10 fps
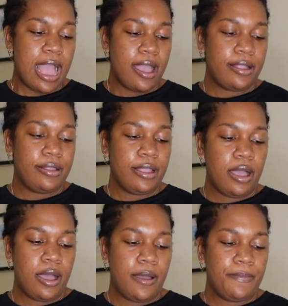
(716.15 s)

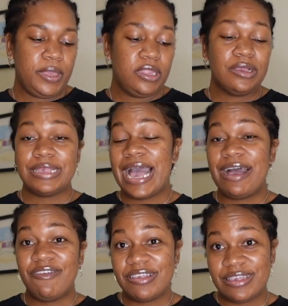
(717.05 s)
and it doesn't
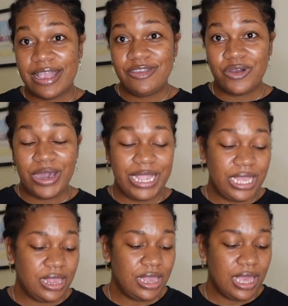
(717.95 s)
have a scent or
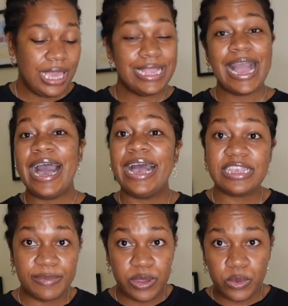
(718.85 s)
anything. It has been